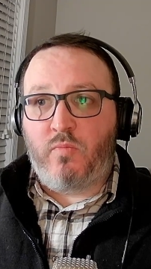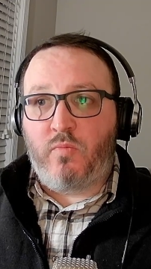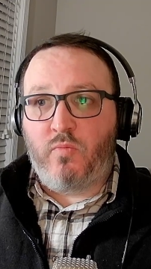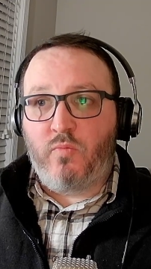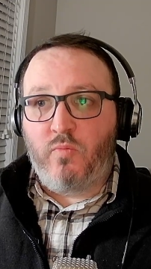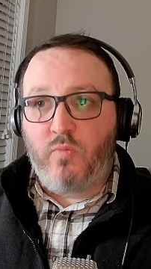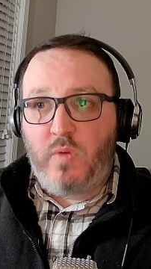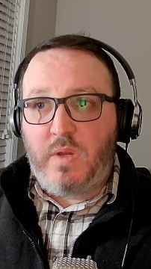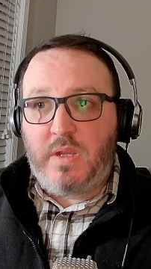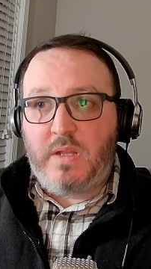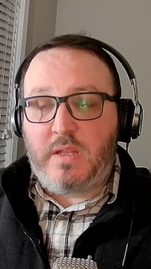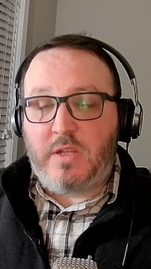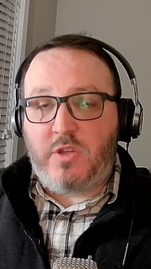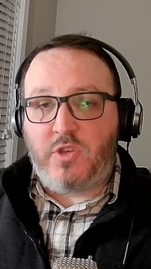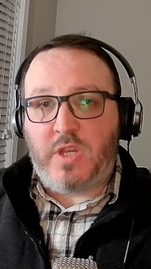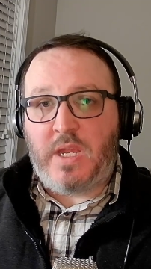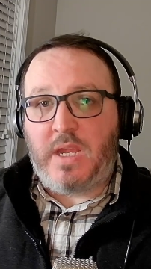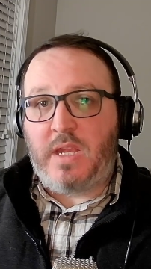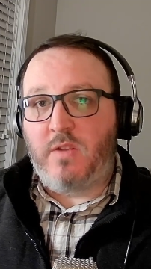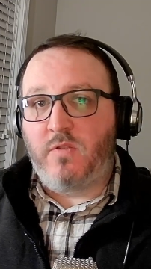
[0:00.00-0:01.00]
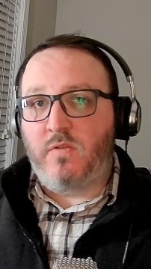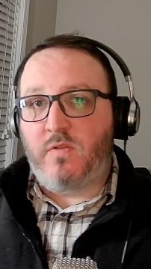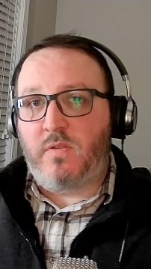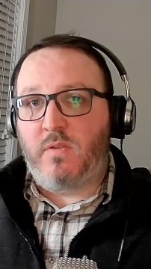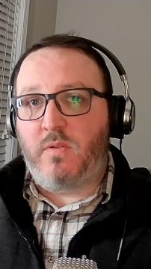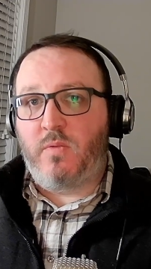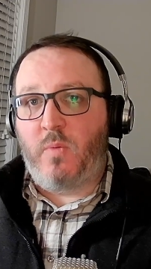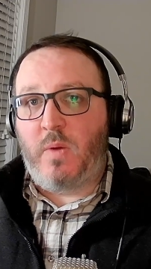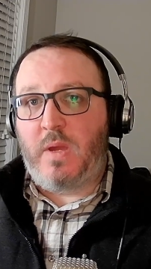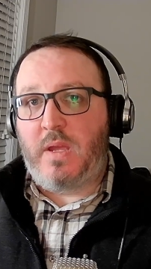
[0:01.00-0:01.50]
really
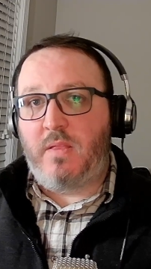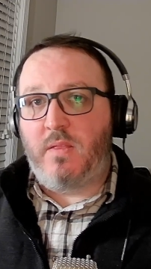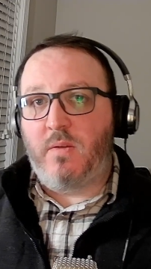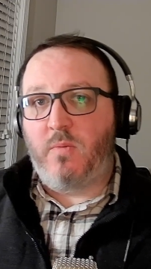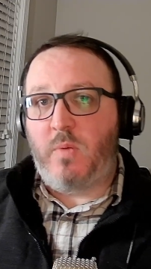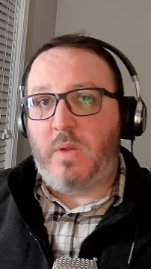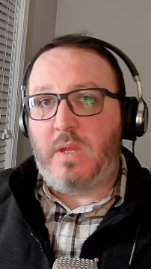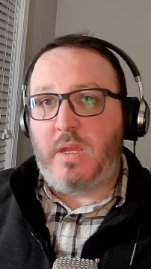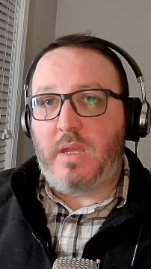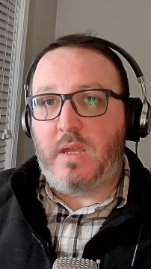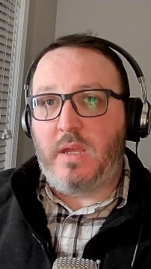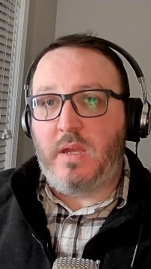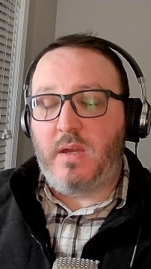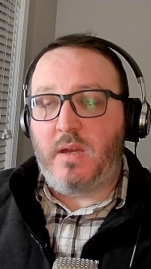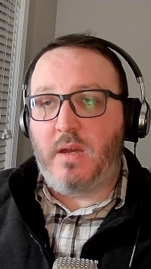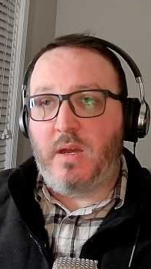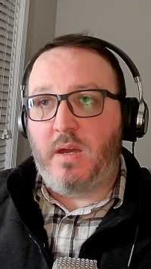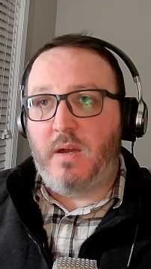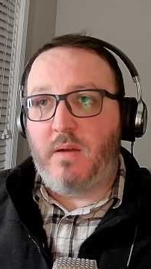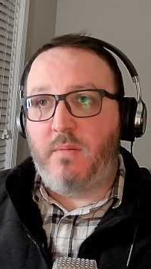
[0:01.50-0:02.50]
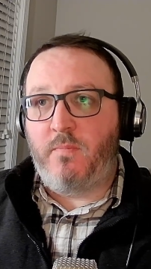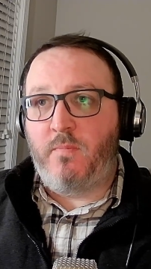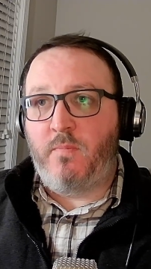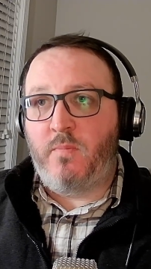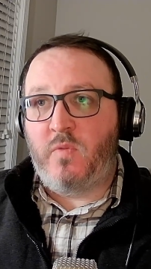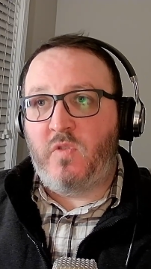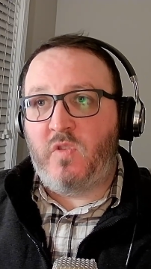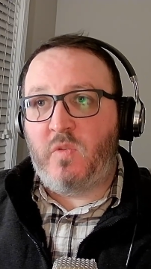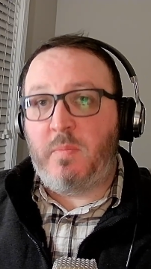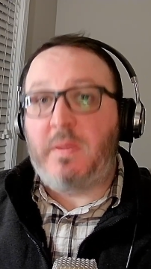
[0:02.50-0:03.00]
changed the way that we
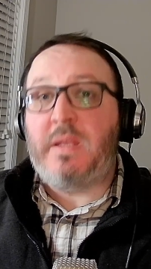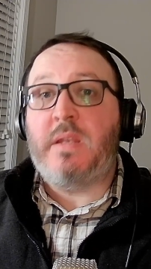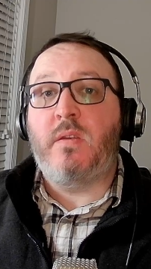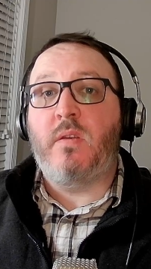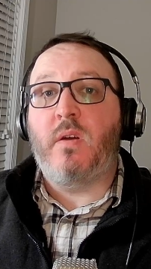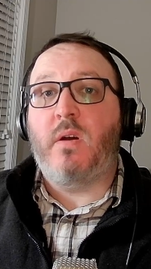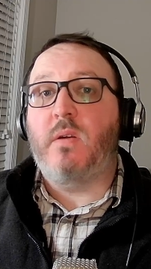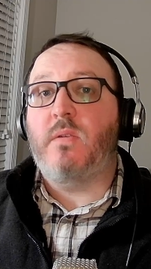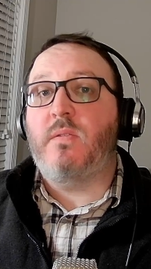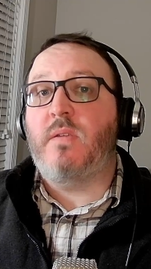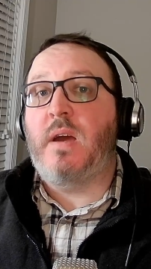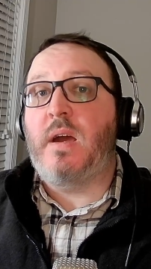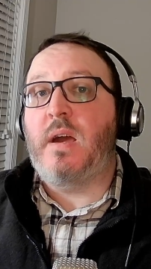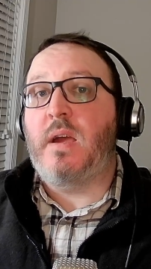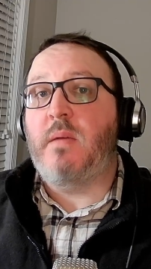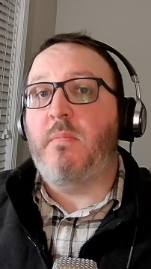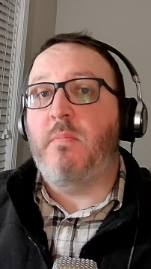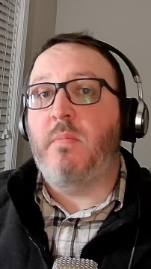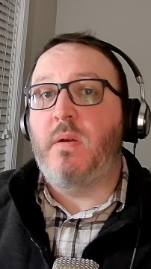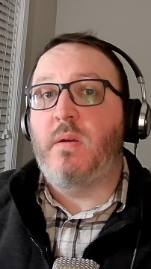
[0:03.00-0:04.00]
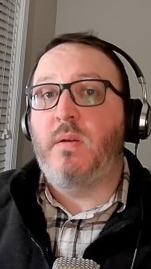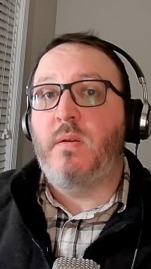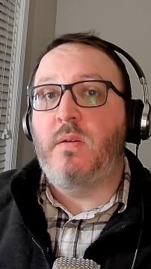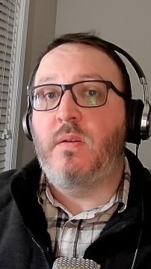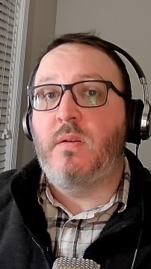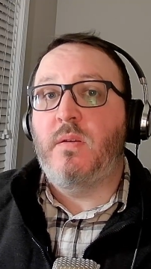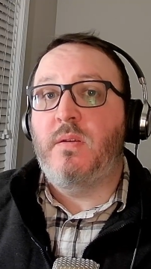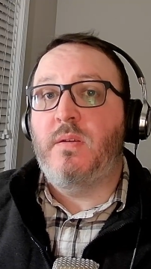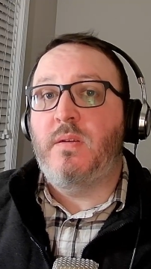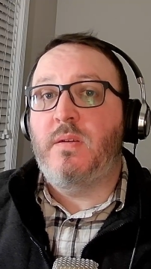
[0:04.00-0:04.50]
spend our time,
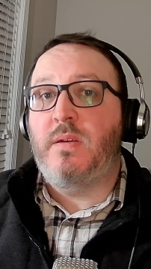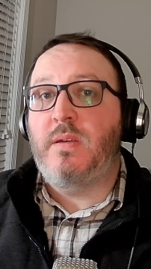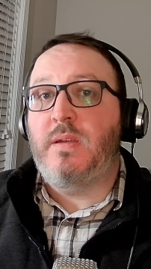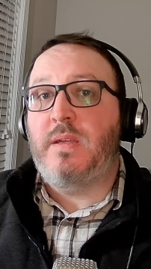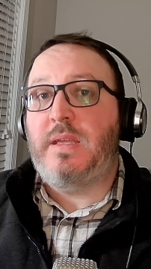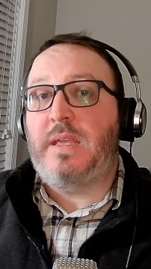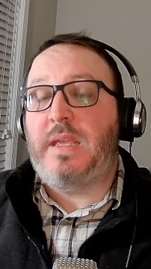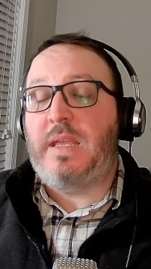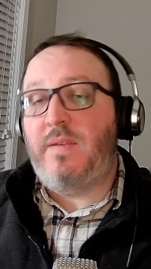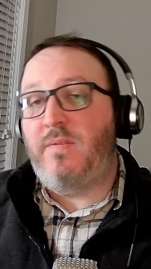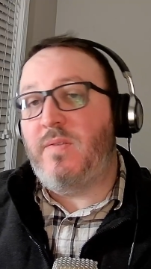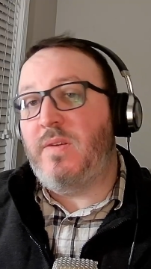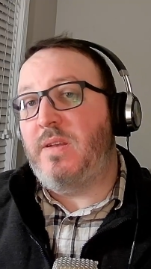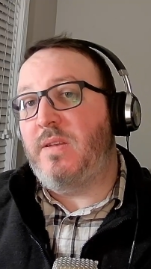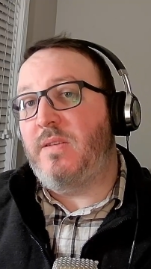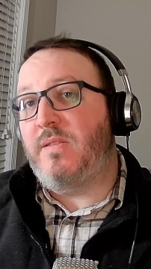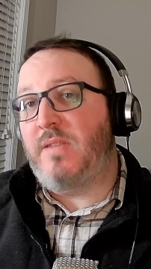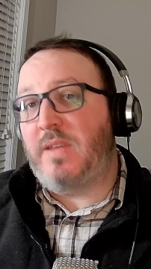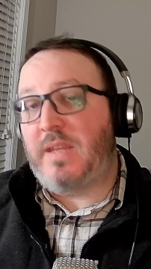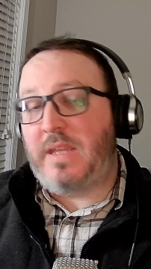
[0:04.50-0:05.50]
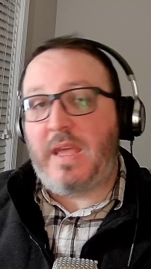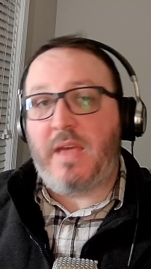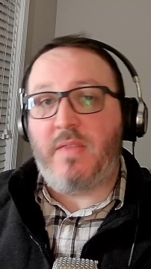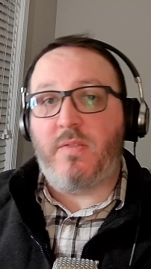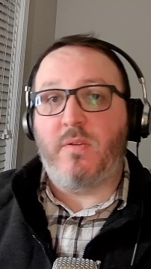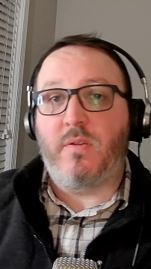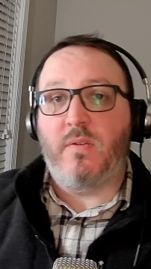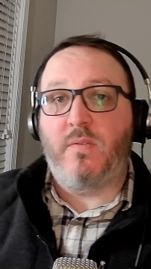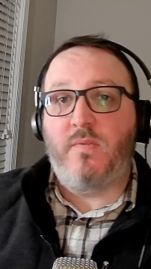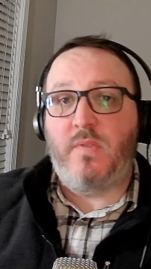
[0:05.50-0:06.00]
even
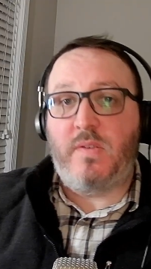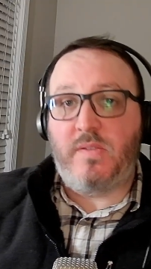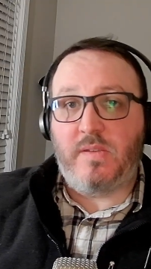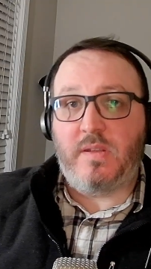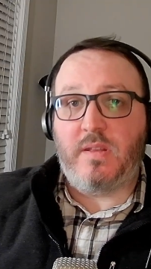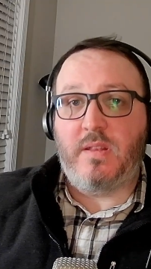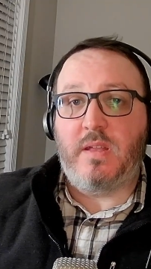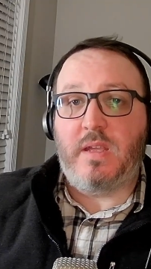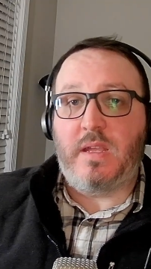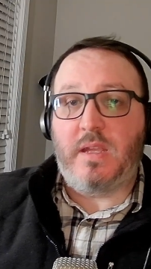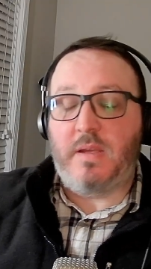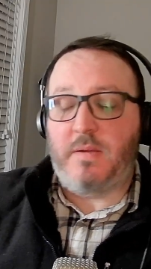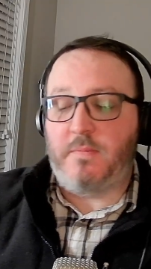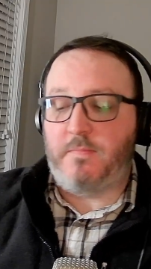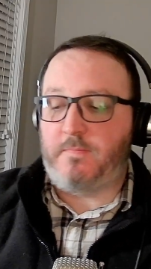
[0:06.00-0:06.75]
together physically.